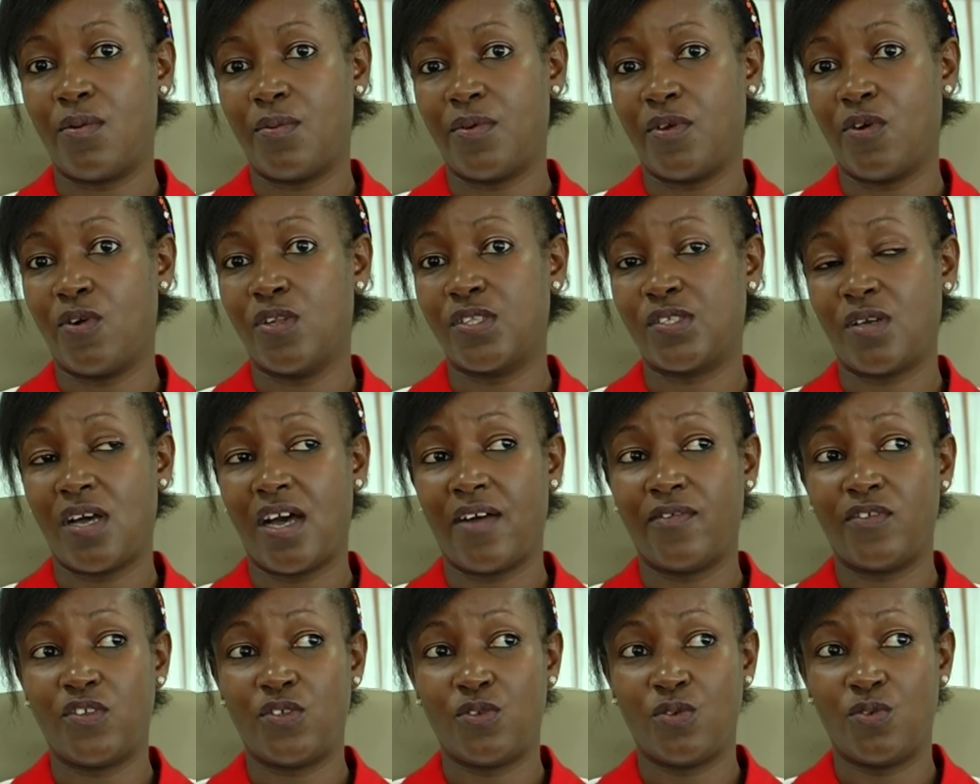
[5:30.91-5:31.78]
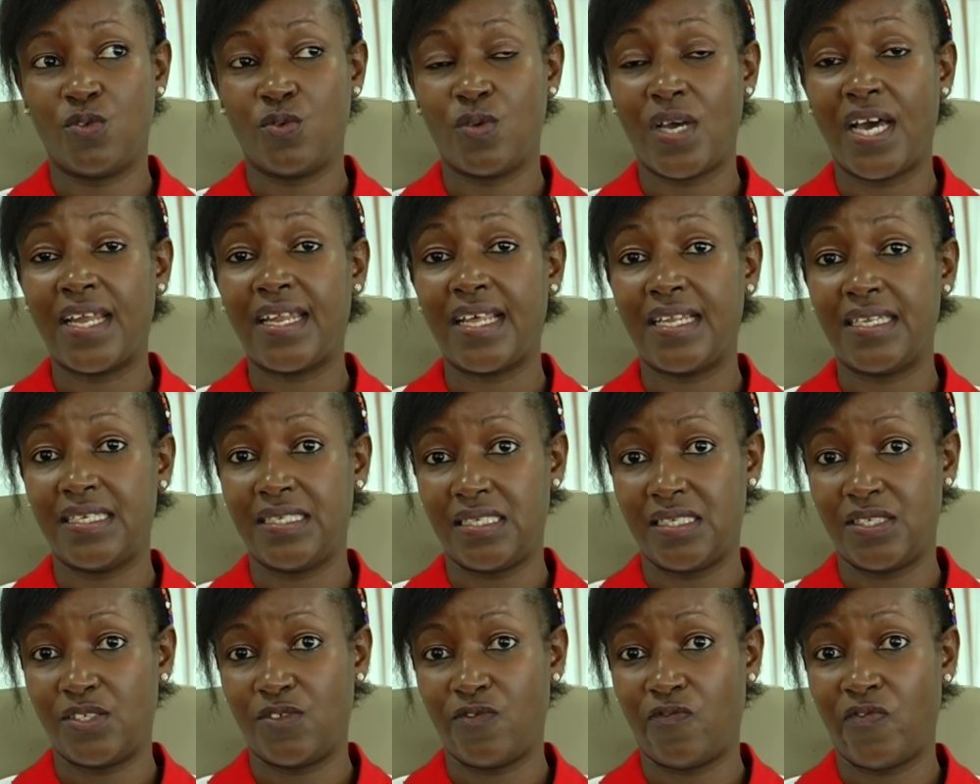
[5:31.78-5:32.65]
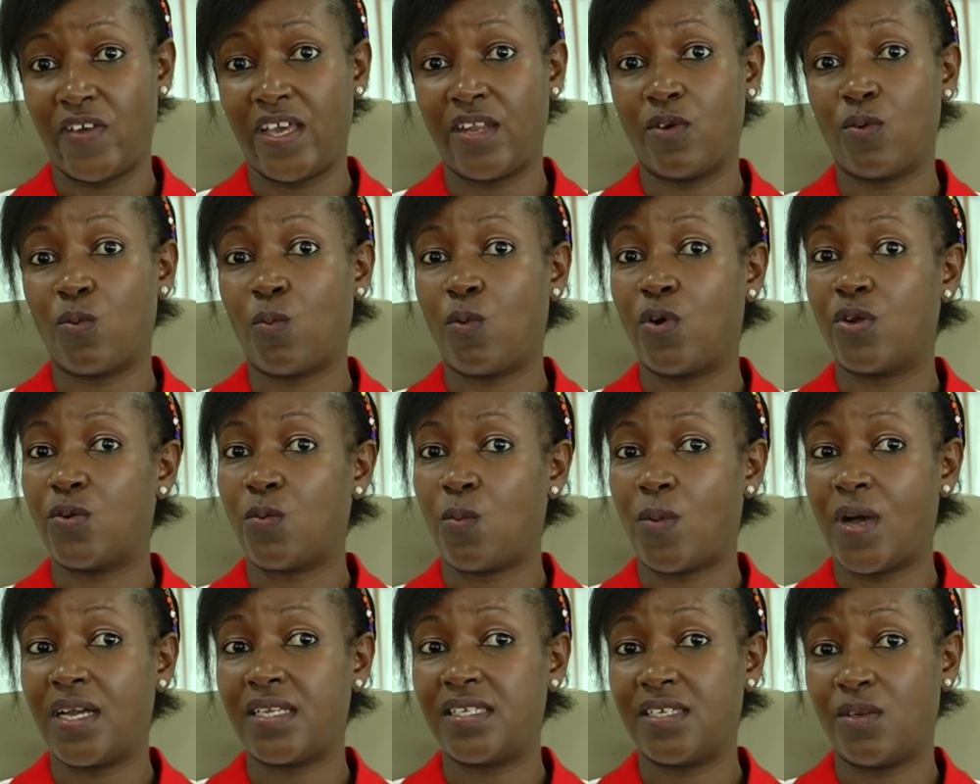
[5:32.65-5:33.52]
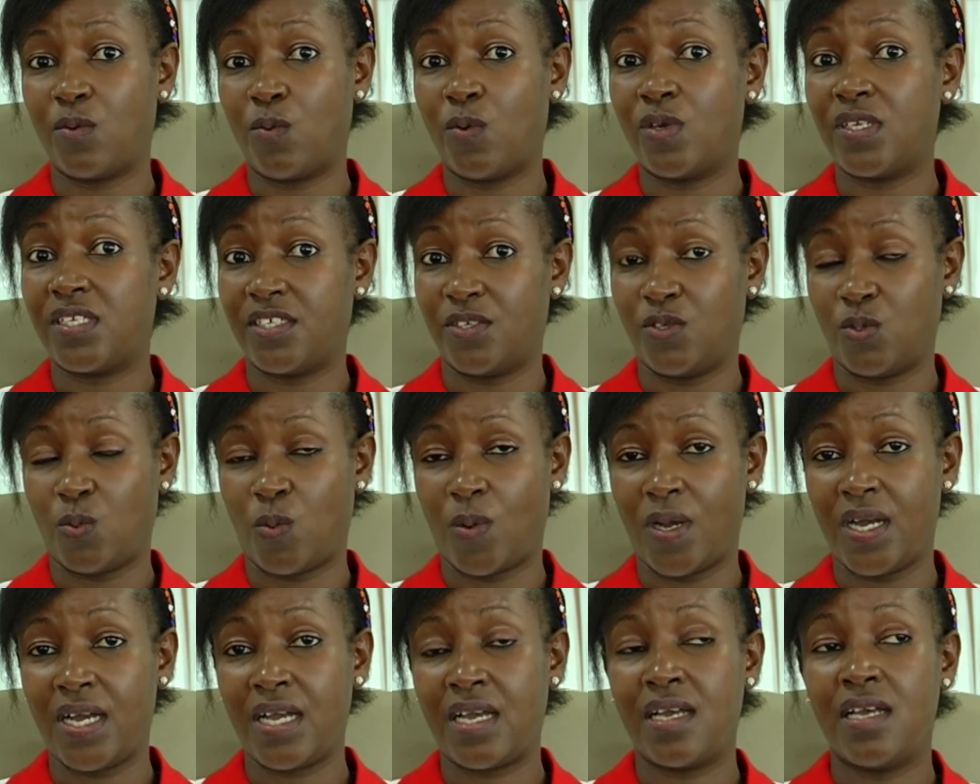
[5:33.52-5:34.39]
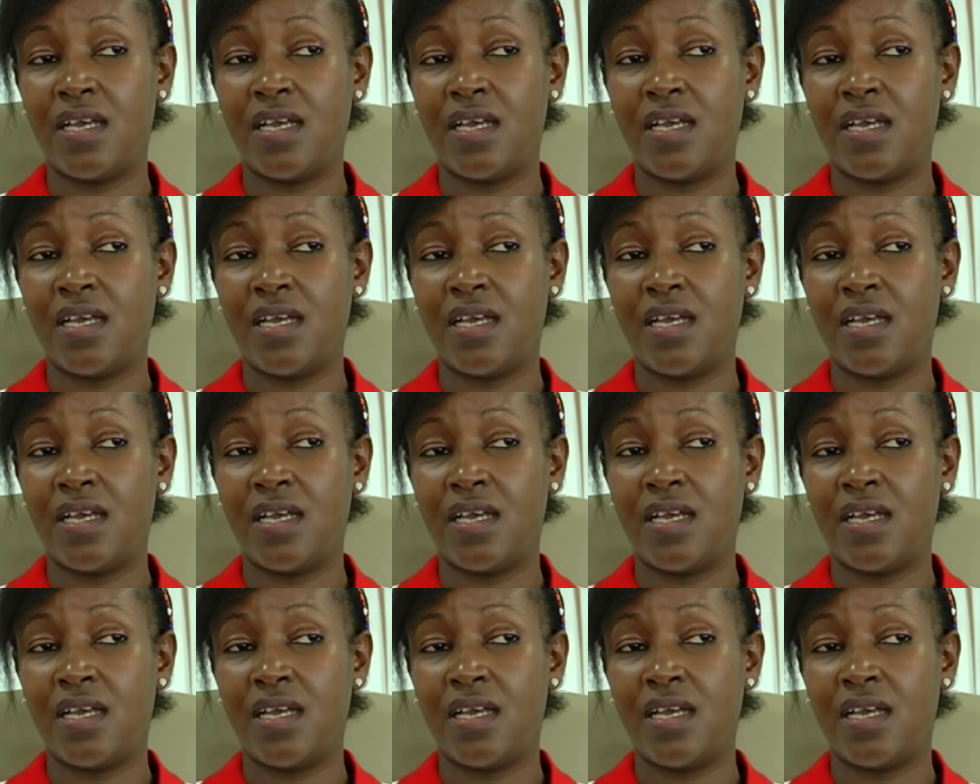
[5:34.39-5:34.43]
we also have to do analytics to find out what worked and what didn't work.